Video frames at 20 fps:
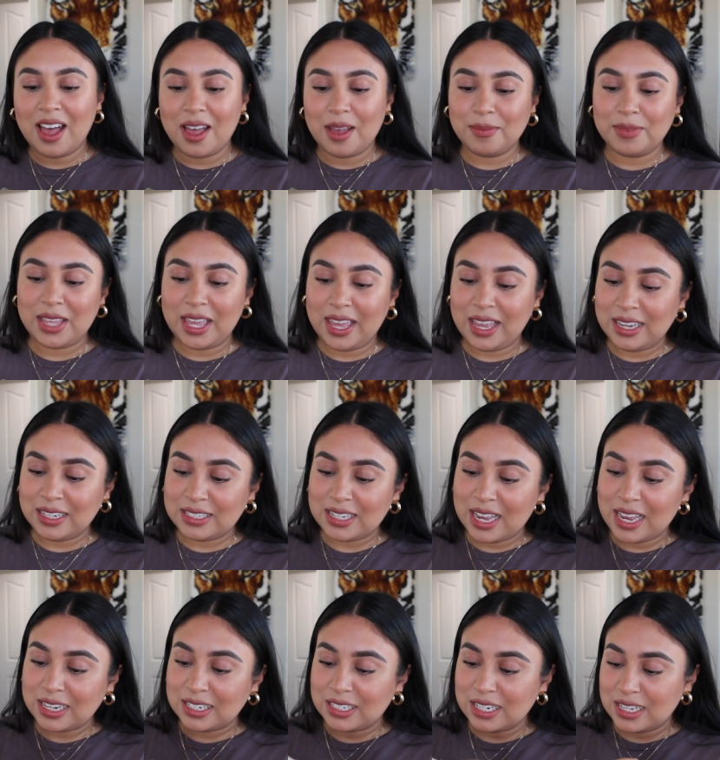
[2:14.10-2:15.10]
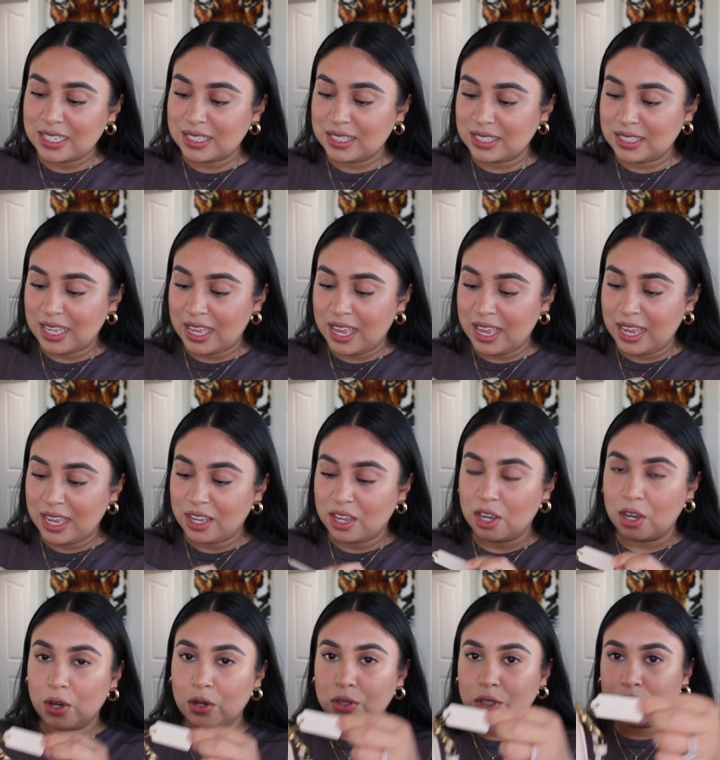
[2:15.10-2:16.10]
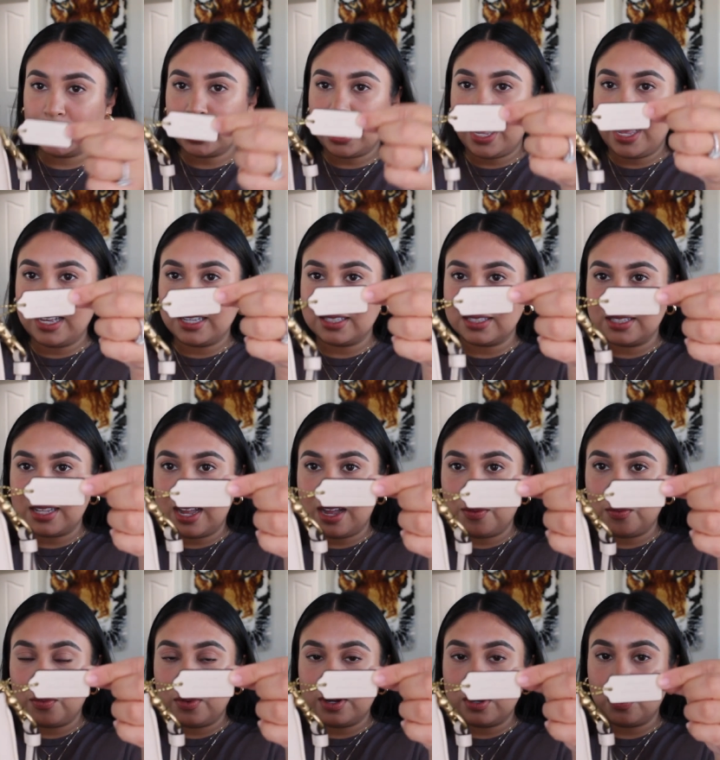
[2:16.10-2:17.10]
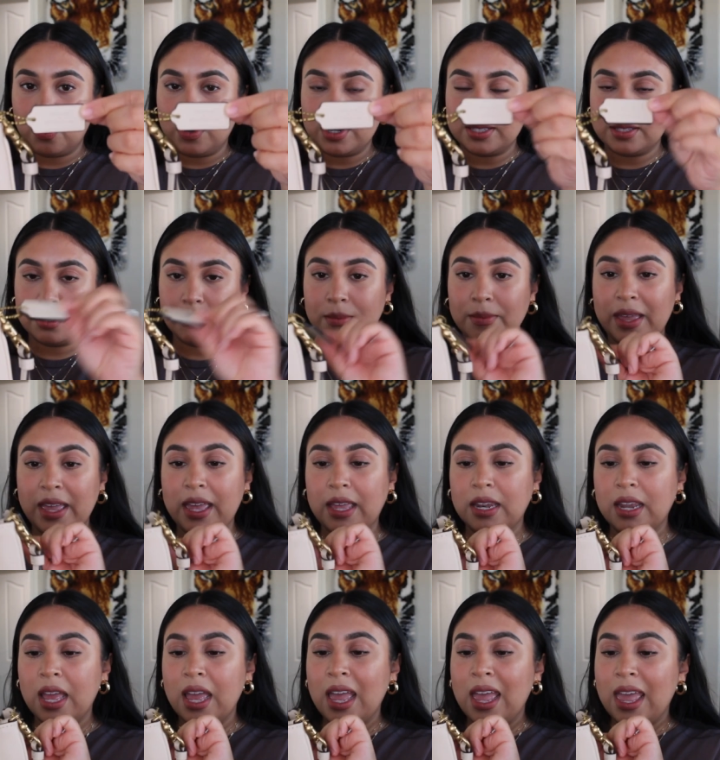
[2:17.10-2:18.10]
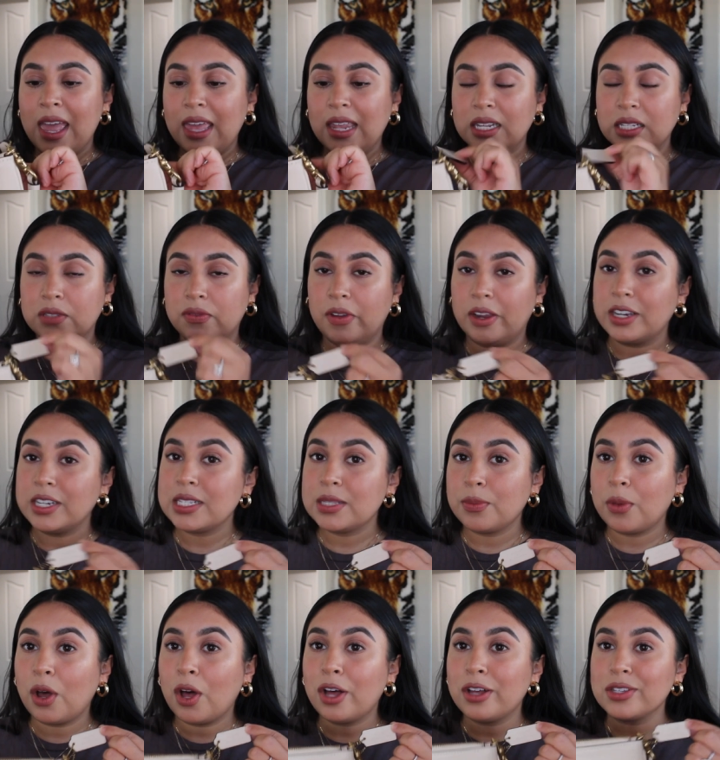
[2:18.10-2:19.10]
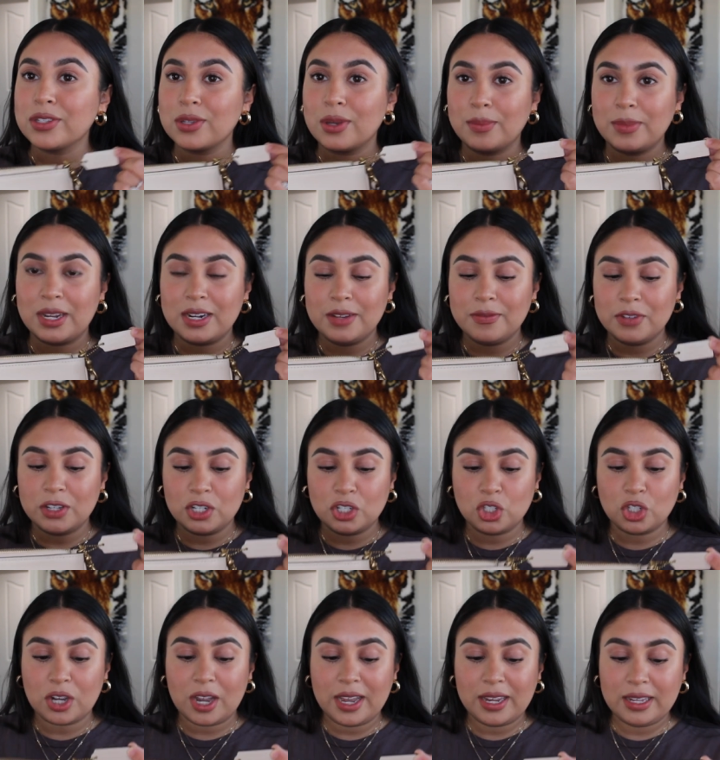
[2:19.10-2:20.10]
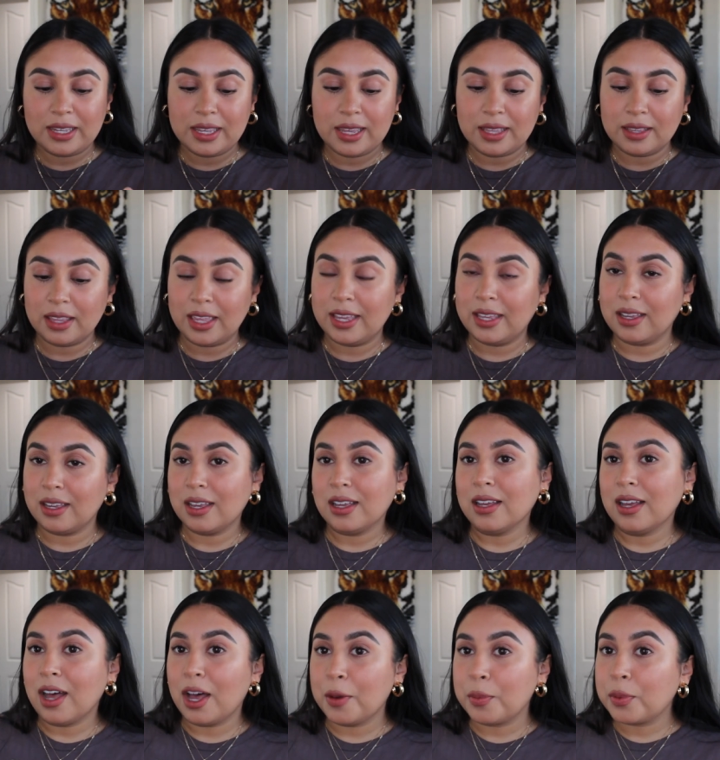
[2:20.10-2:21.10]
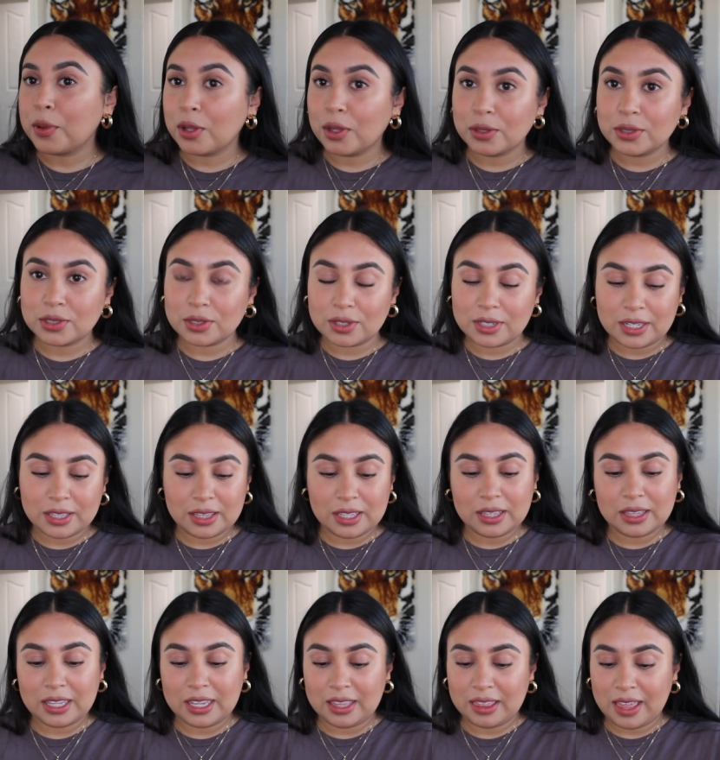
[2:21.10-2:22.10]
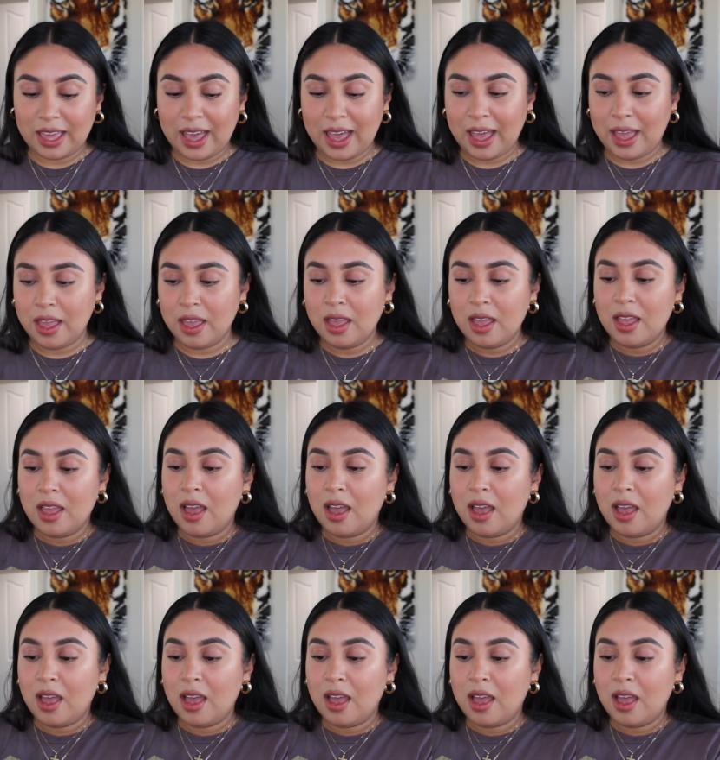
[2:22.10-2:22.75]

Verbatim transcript: um, the hang tag does say Coach X Tom Wesselmann. It is very small, so I'm not even going to try to get like a up close or anything like that.